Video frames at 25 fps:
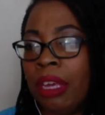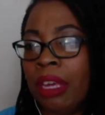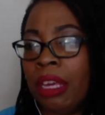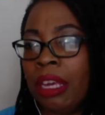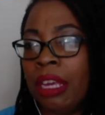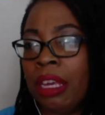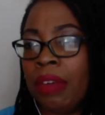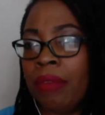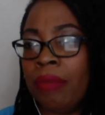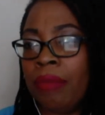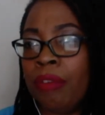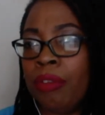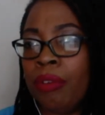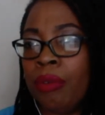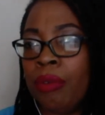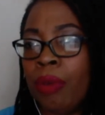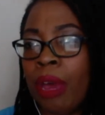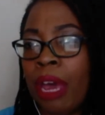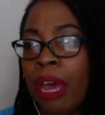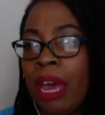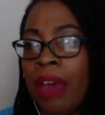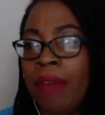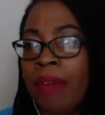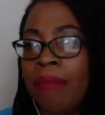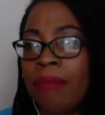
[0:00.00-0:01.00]
If you
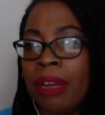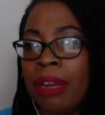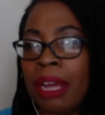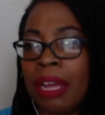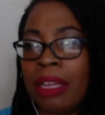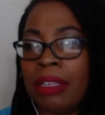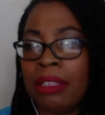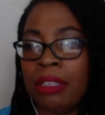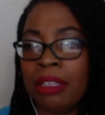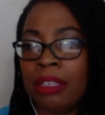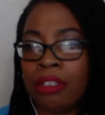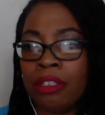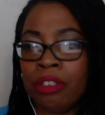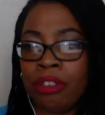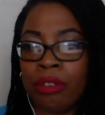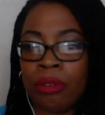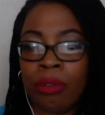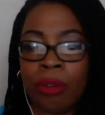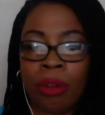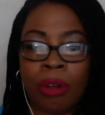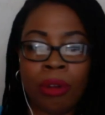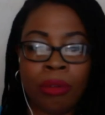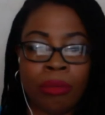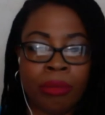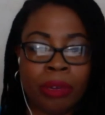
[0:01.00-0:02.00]
have not done
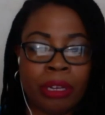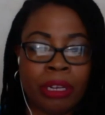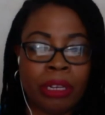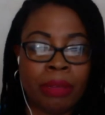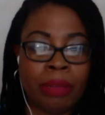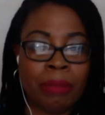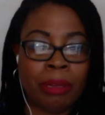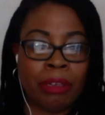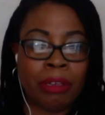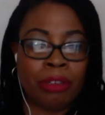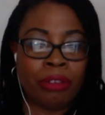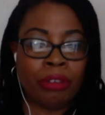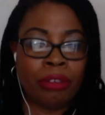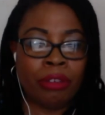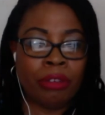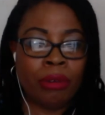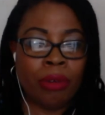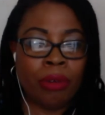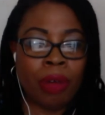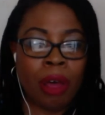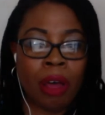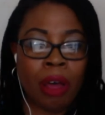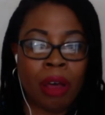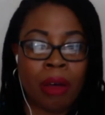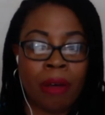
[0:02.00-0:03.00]
so already, make sure
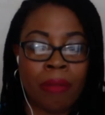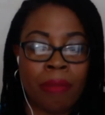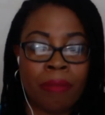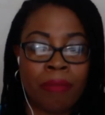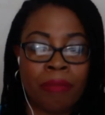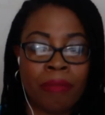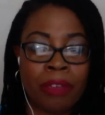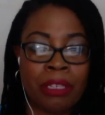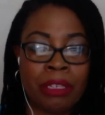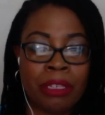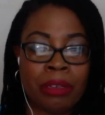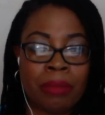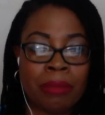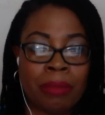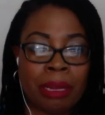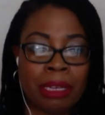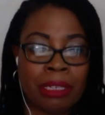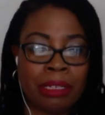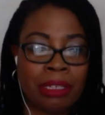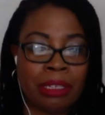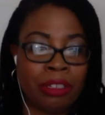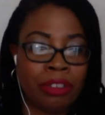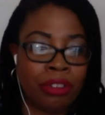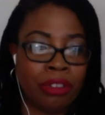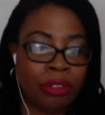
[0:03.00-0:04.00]
you um, visit my
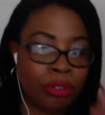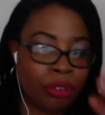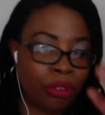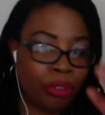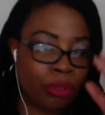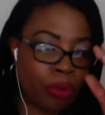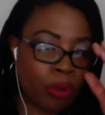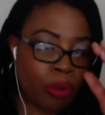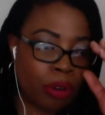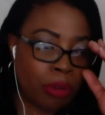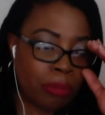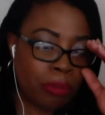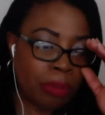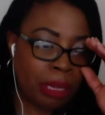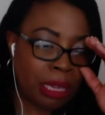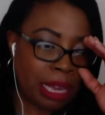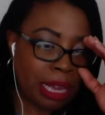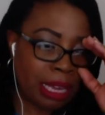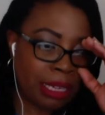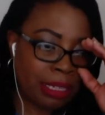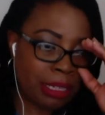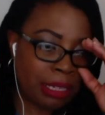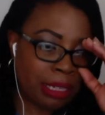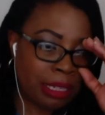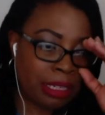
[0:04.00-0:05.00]
digital store at
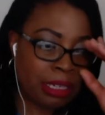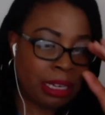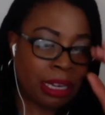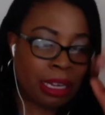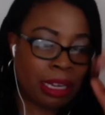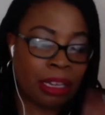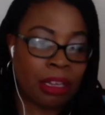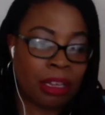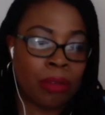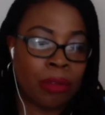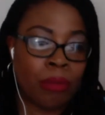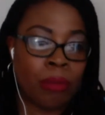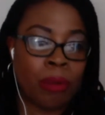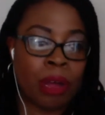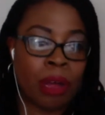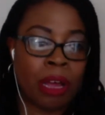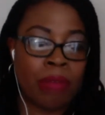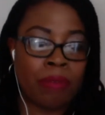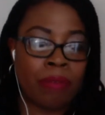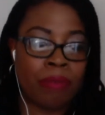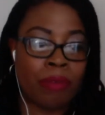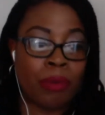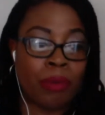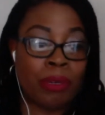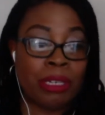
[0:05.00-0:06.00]

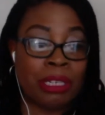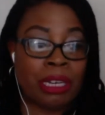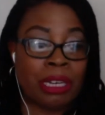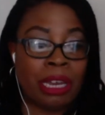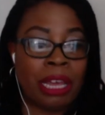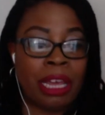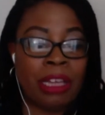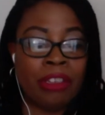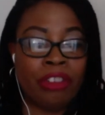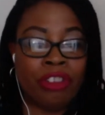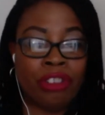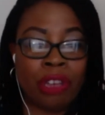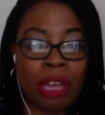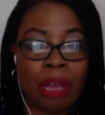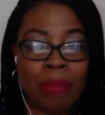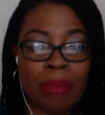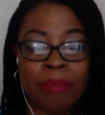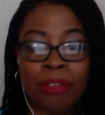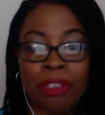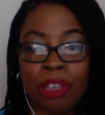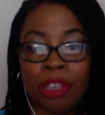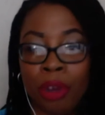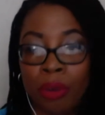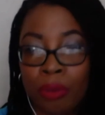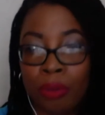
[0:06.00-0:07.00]
bit.ly forward slash shop
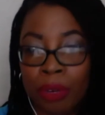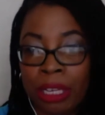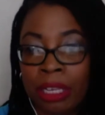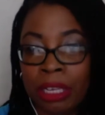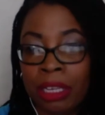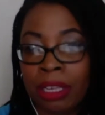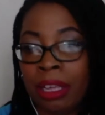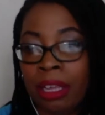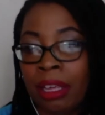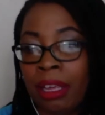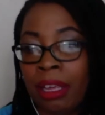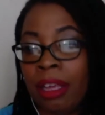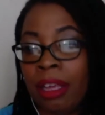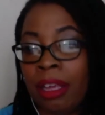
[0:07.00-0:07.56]
Toni.